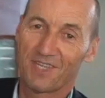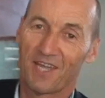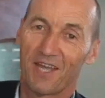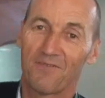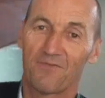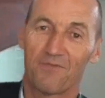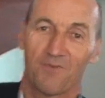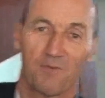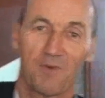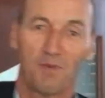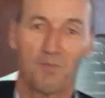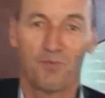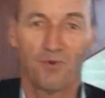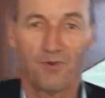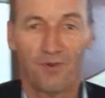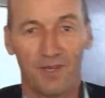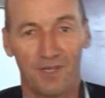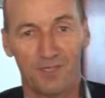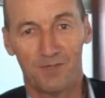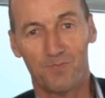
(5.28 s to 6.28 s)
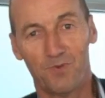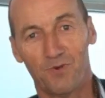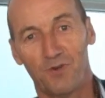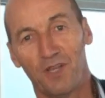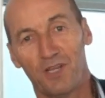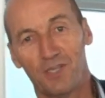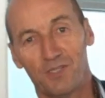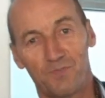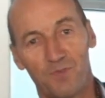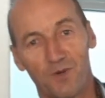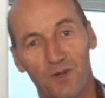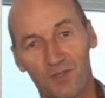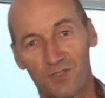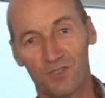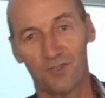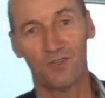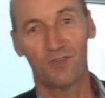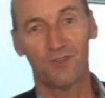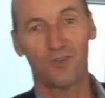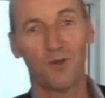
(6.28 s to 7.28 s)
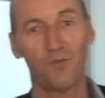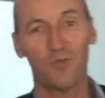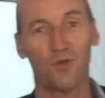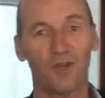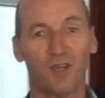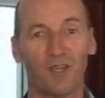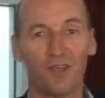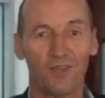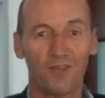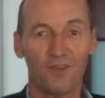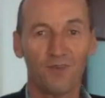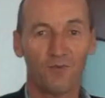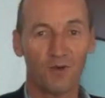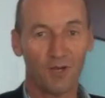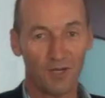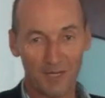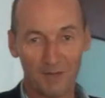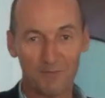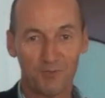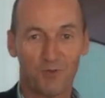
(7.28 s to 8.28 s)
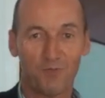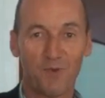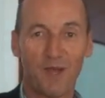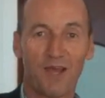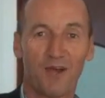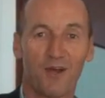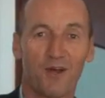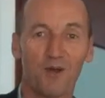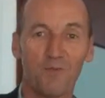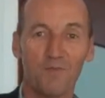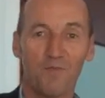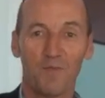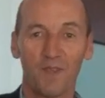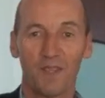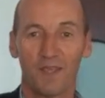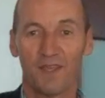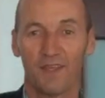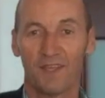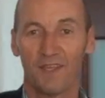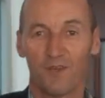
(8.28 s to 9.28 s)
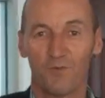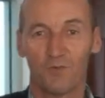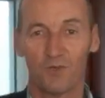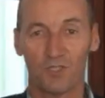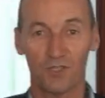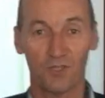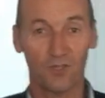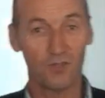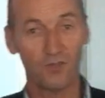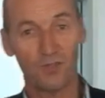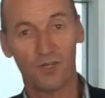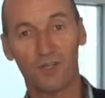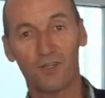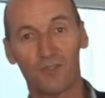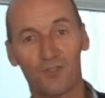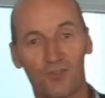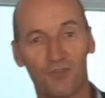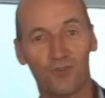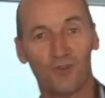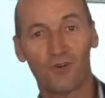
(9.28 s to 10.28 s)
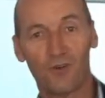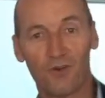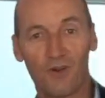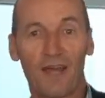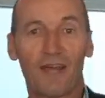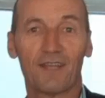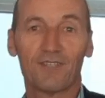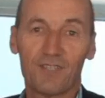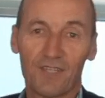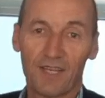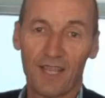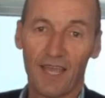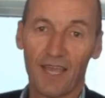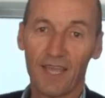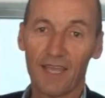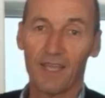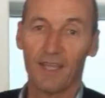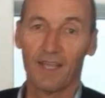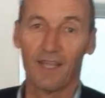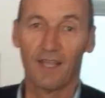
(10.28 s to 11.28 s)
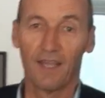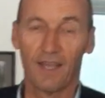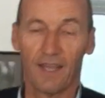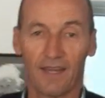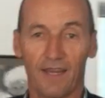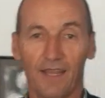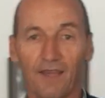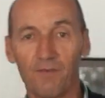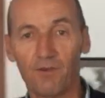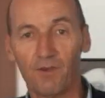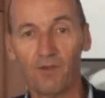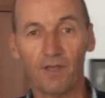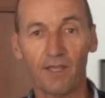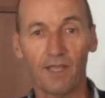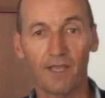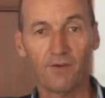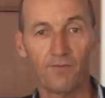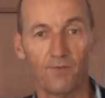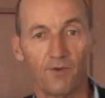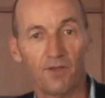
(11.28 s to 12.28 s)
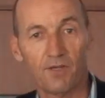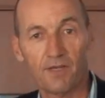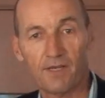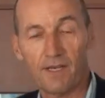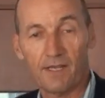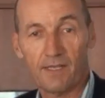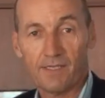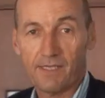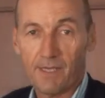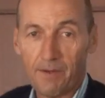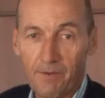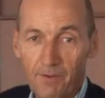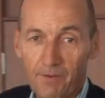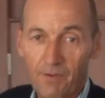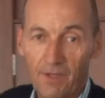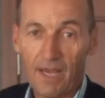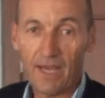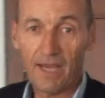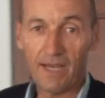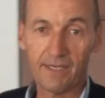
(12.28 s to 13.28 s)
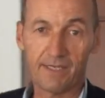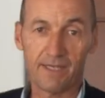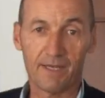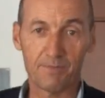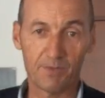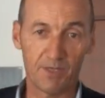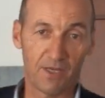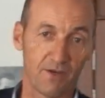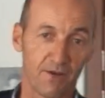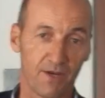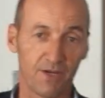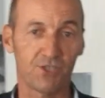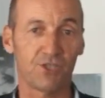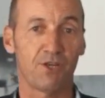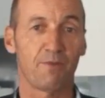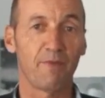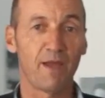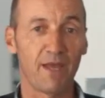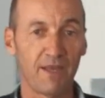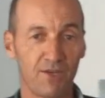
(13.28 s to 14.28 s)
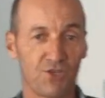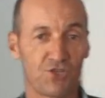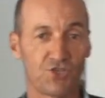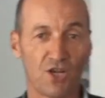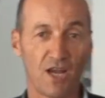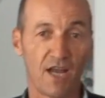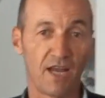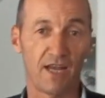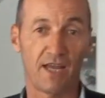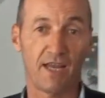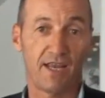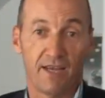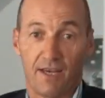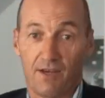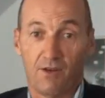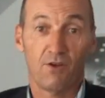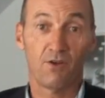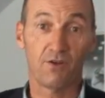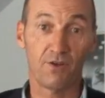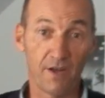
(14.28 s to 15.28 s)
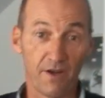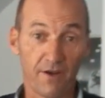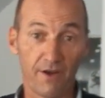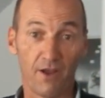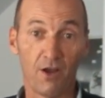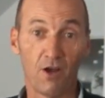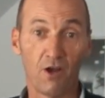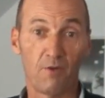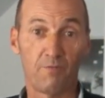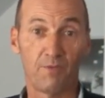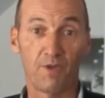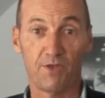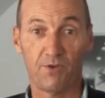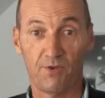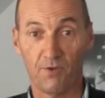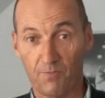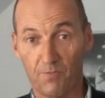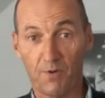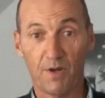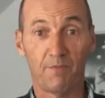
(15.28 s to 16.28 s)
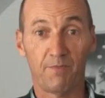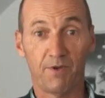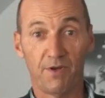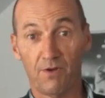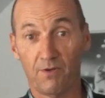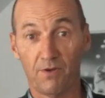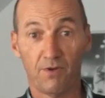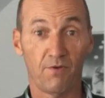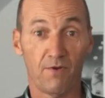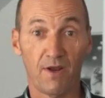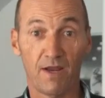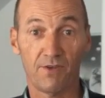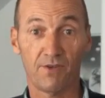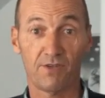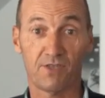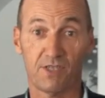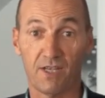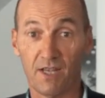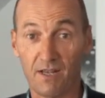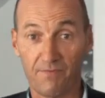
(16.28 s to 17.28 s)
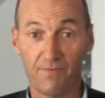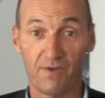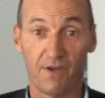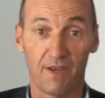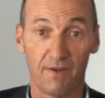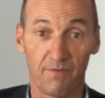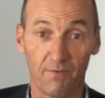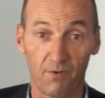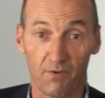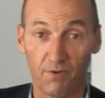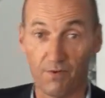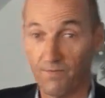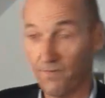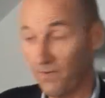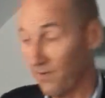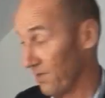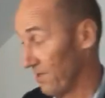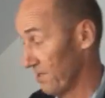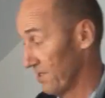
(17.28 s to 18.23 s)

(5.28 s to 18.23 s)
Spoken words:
Sant from importexportexpos.com.au. Welcome to my home. We're just going to do a little tour around today and have a look at what are some of the items that are actually made in China in an ordinary home that you probably look around yourself and have a look for